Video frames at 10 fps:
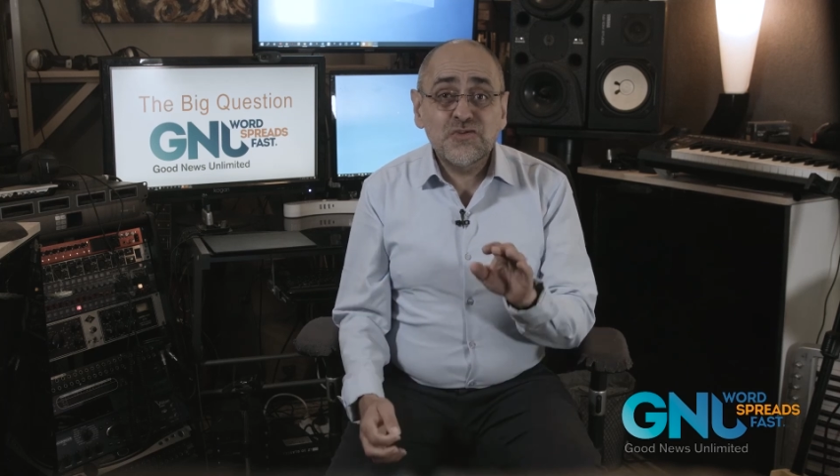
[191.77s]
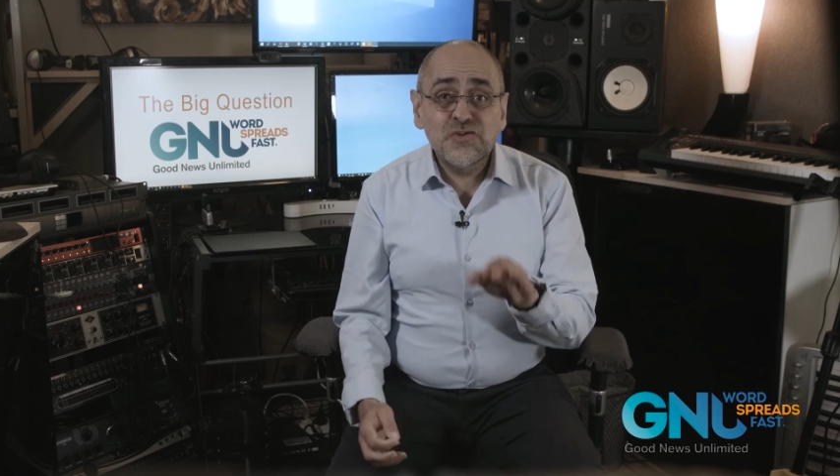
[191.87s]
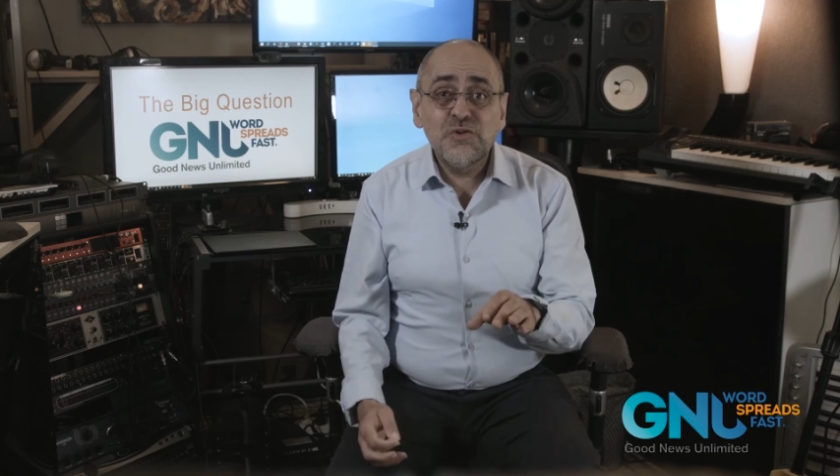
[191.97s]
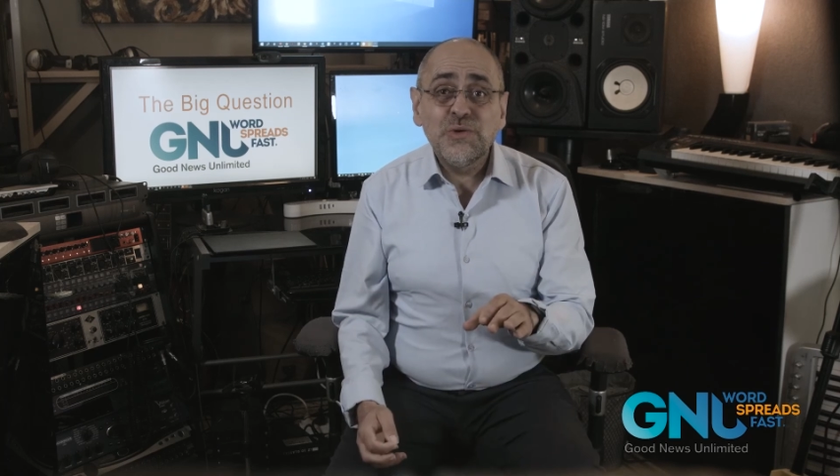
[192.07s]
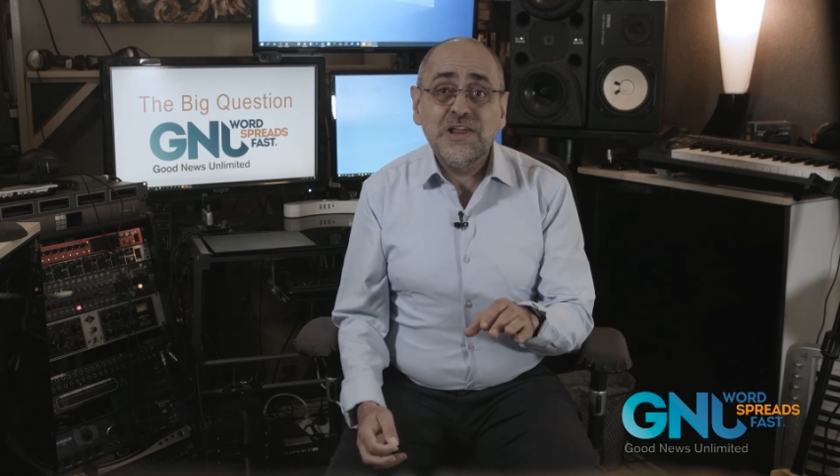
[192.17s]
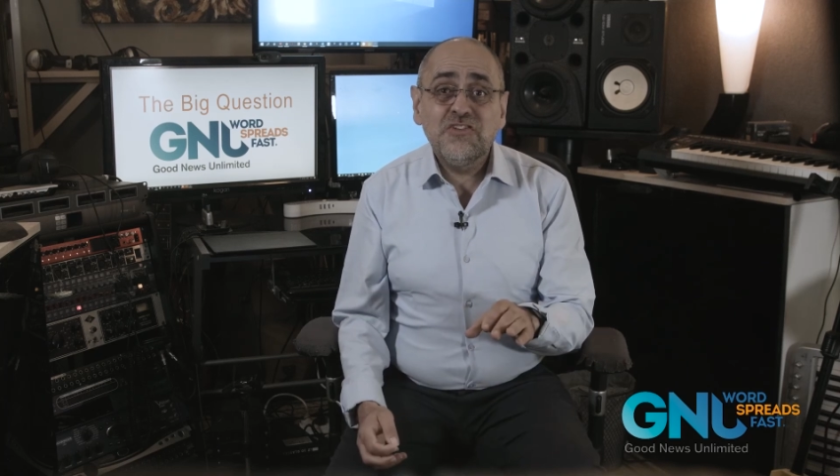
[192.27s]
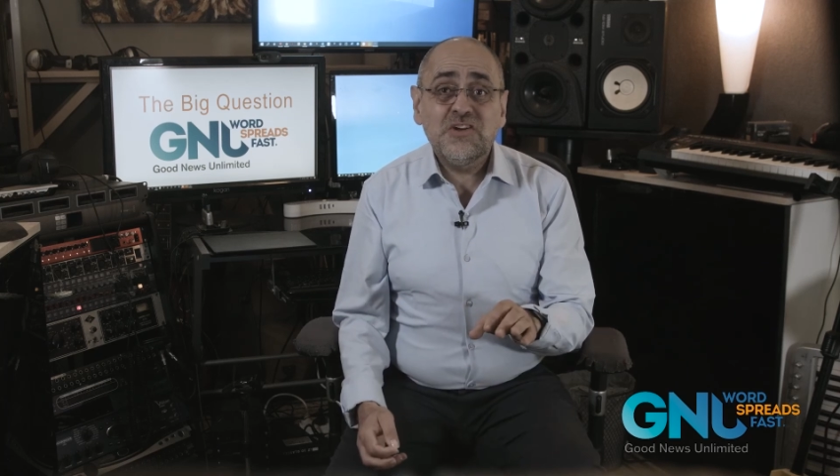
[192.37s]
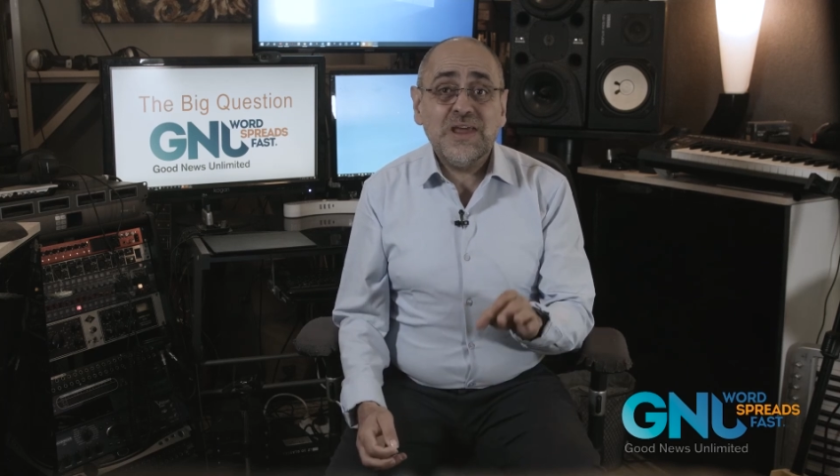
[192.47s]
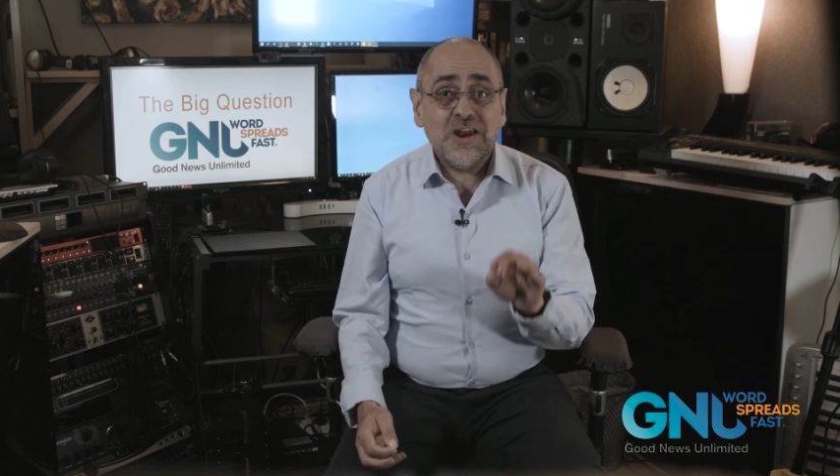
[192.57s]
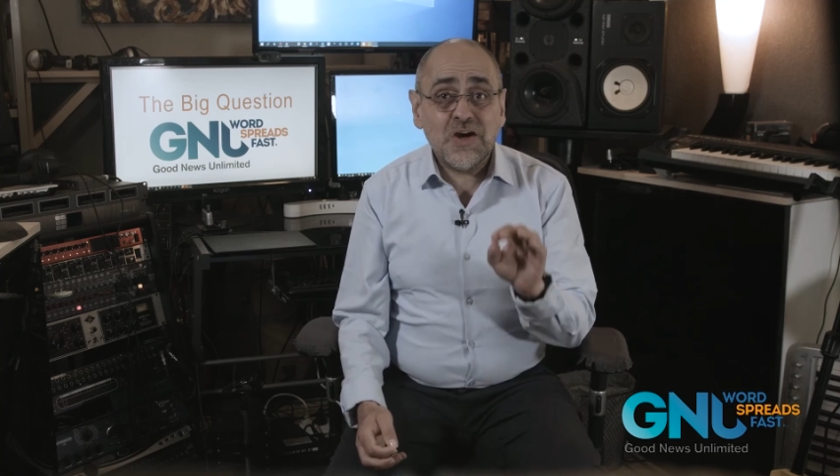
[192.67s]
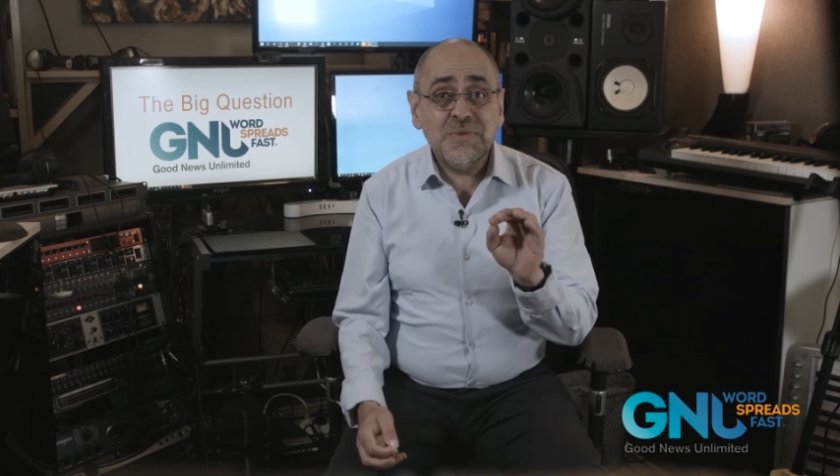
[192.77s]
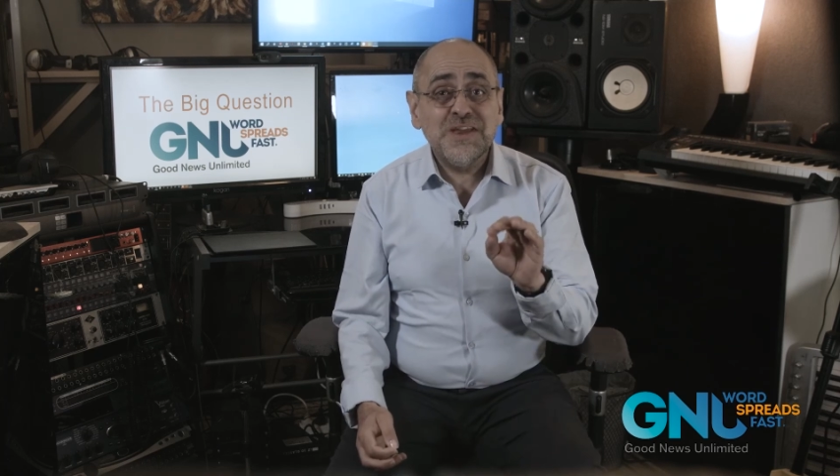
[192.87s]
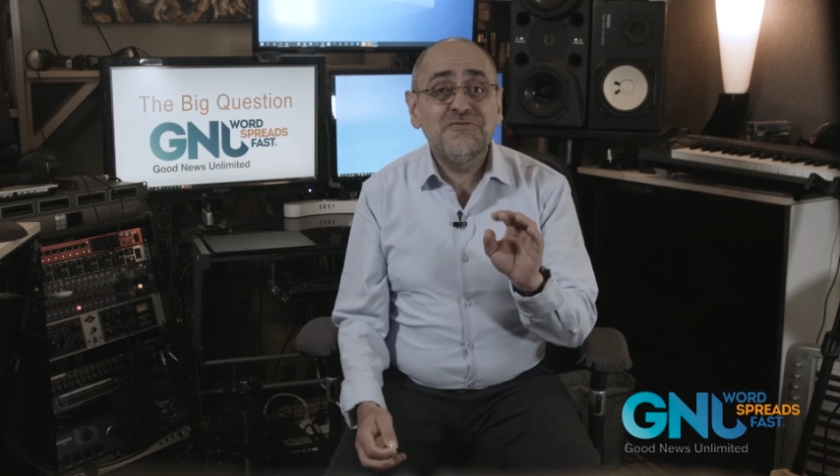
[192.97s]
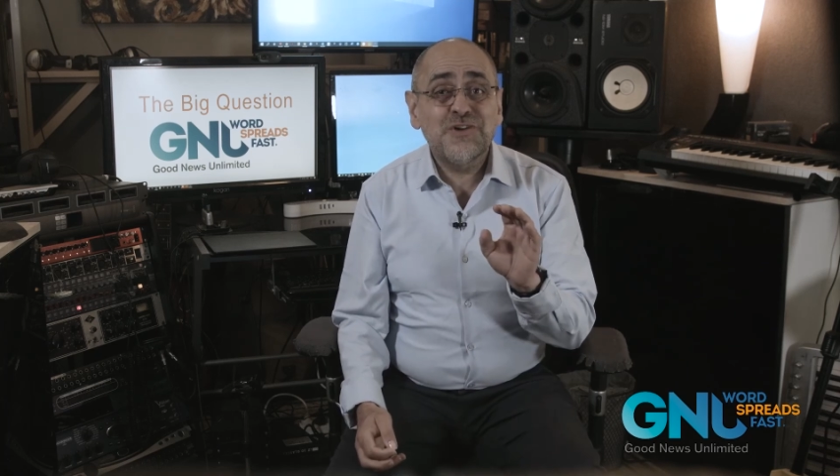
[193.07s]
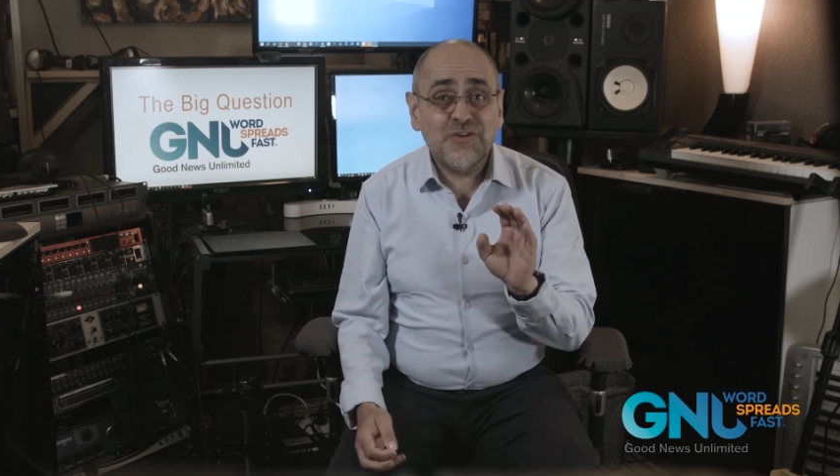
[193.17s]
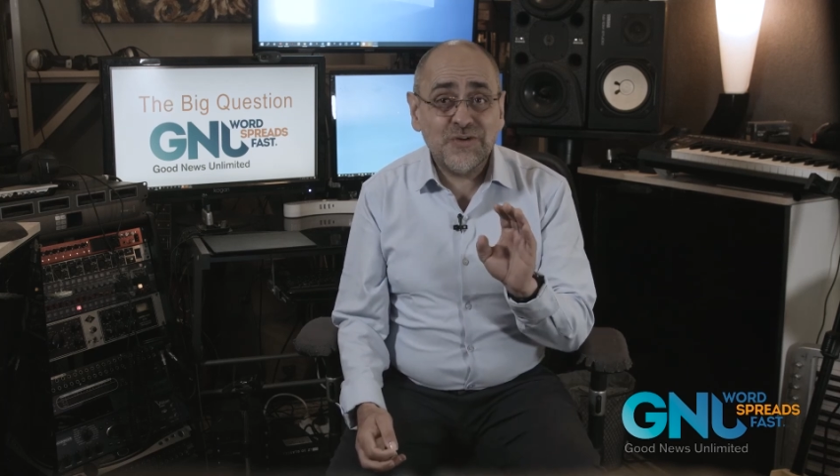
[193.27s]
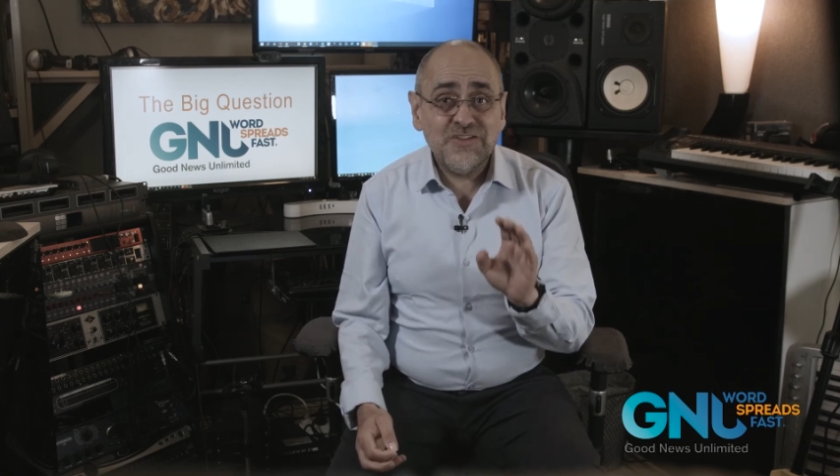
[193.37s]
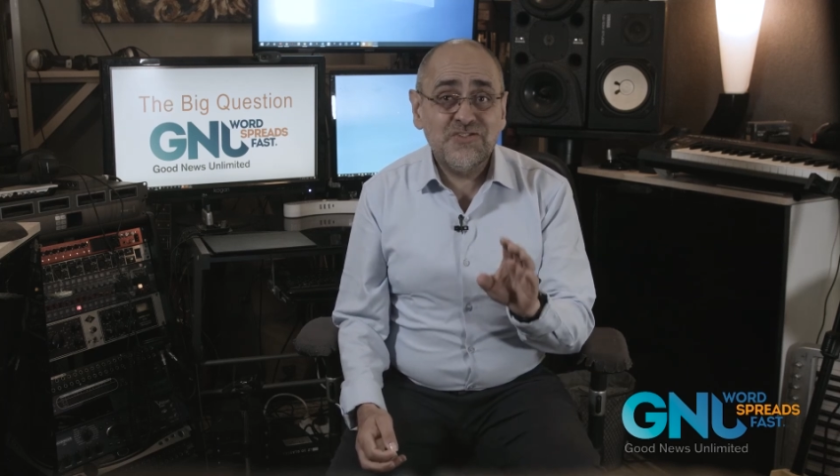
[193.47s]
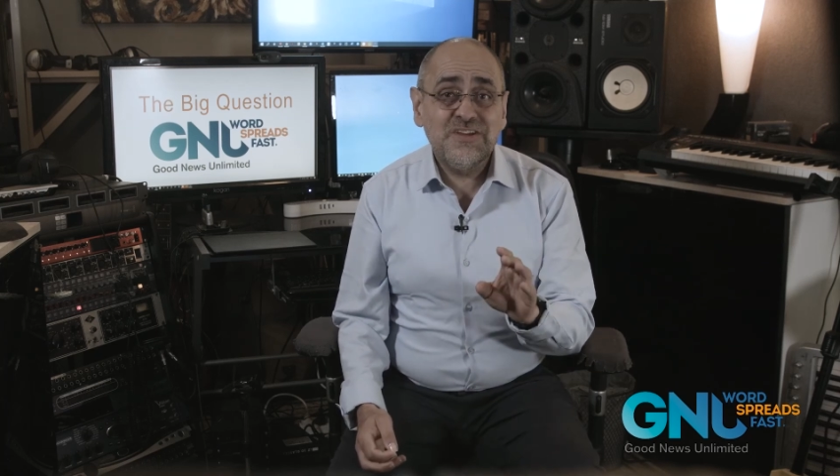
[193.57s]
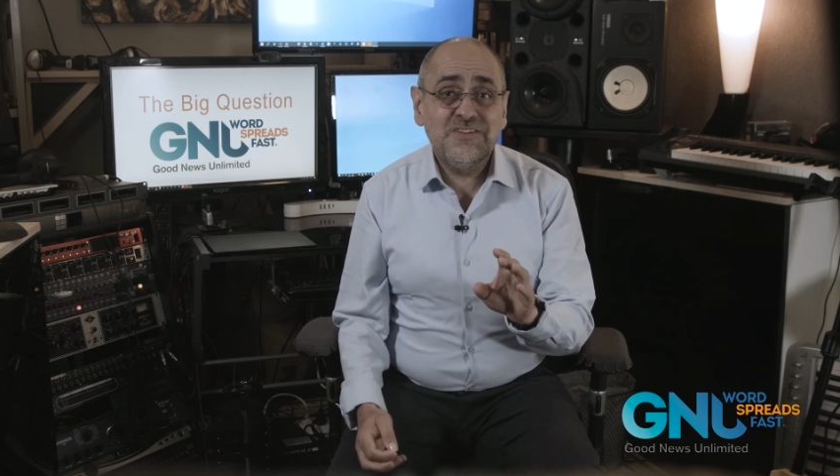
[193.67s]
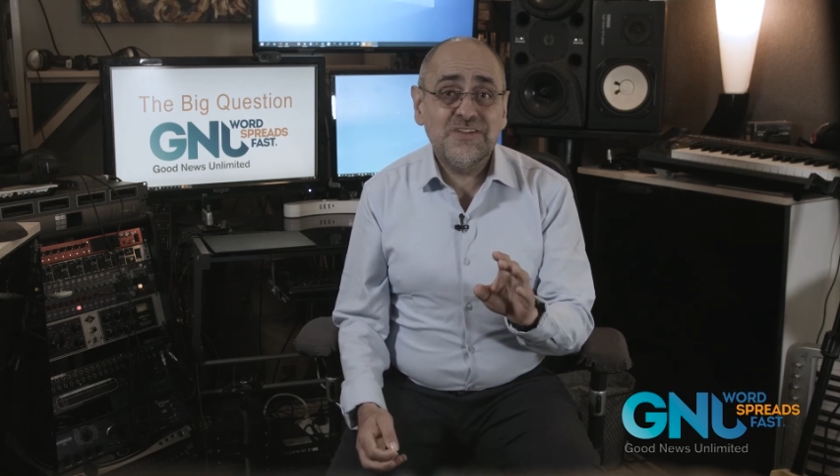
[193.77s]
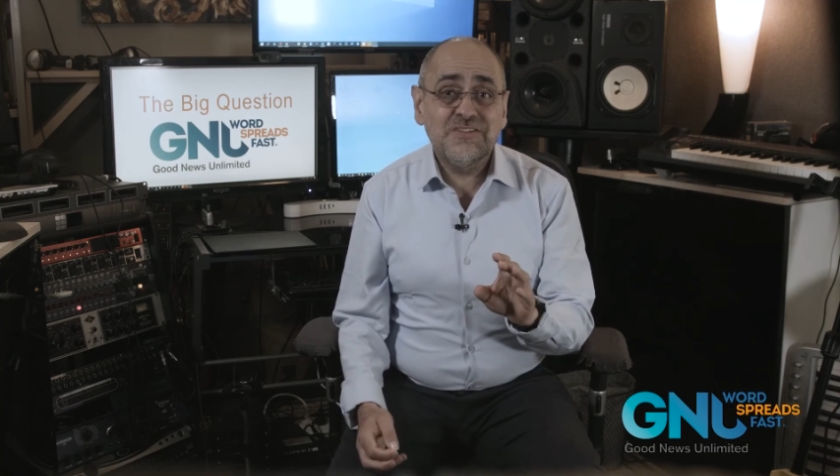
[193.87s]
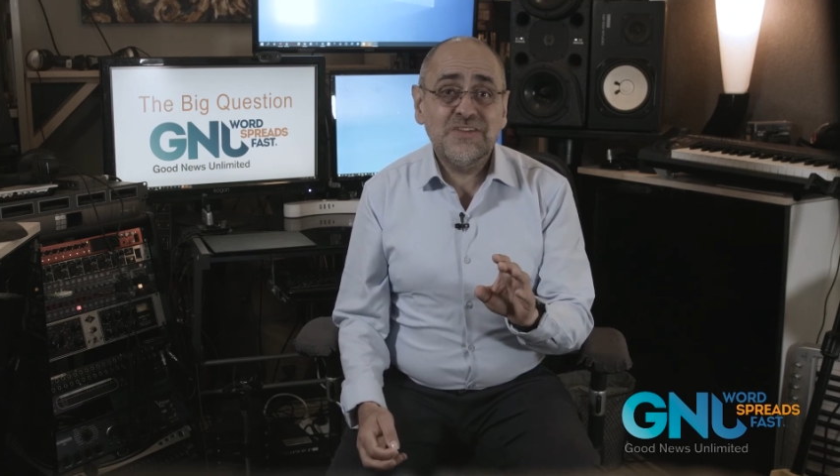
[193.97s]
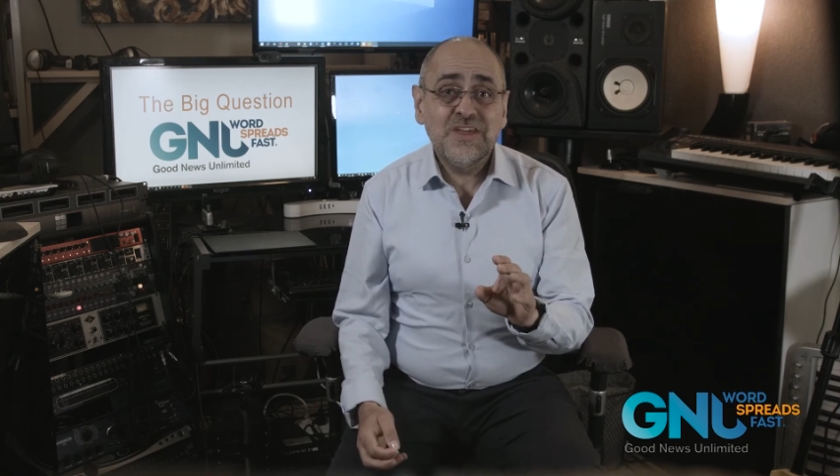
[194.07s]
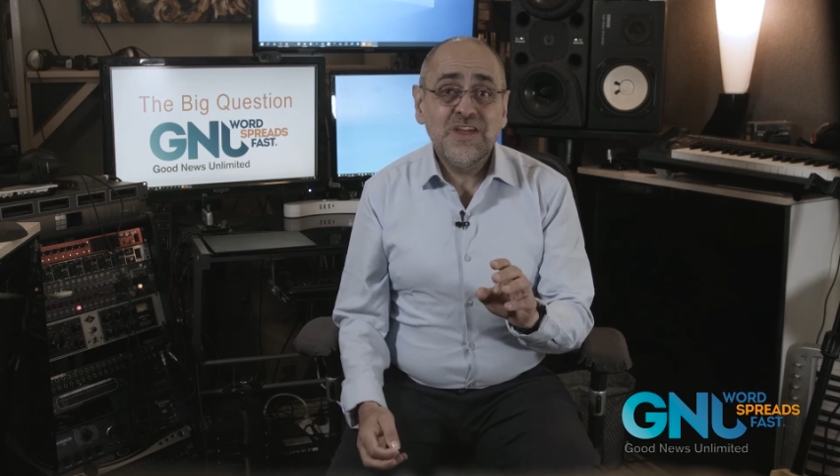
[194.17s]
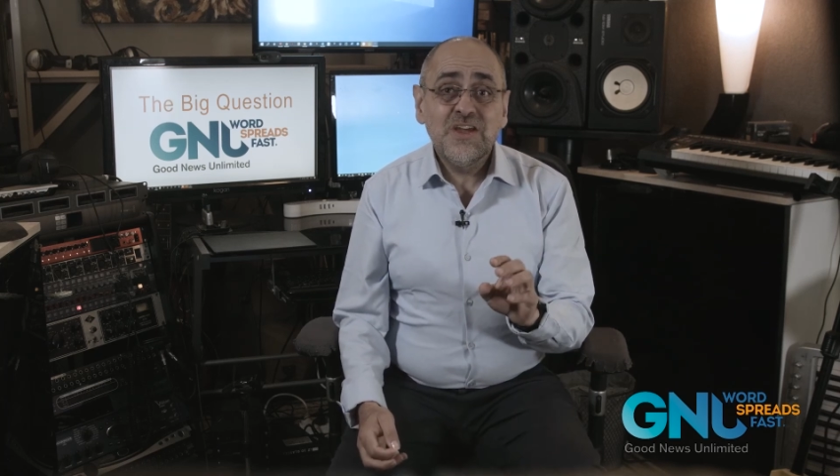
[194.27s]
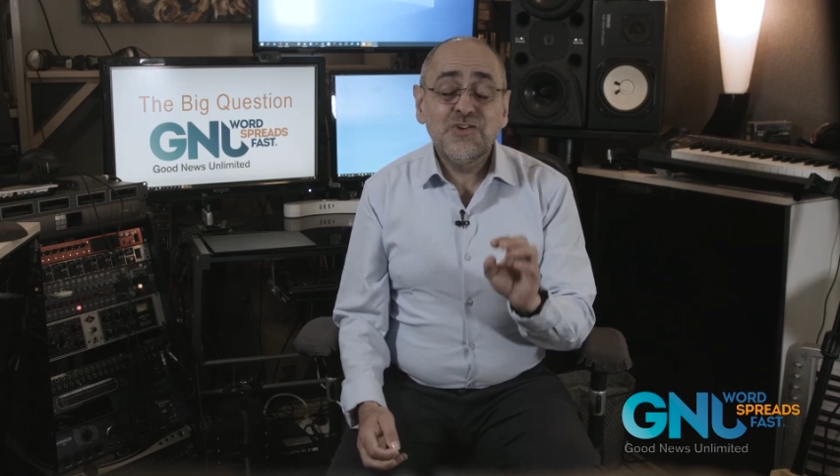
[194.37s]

True religion, and I mean following Jesus,